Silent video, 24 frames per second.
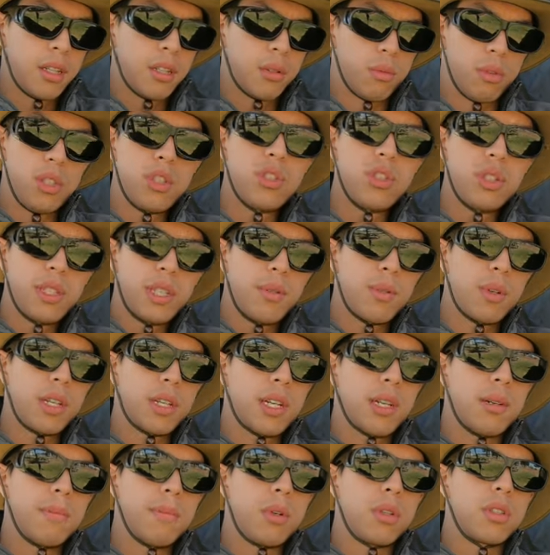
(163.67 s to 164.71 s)
originally when
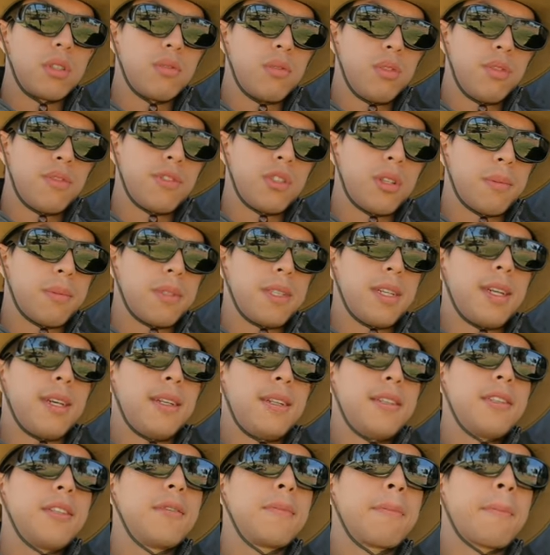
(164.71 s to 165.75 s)
I bought a rooftop
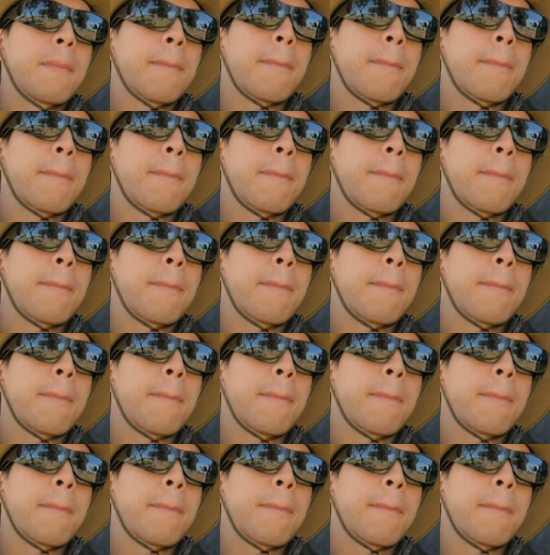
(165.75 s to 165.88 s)
tent,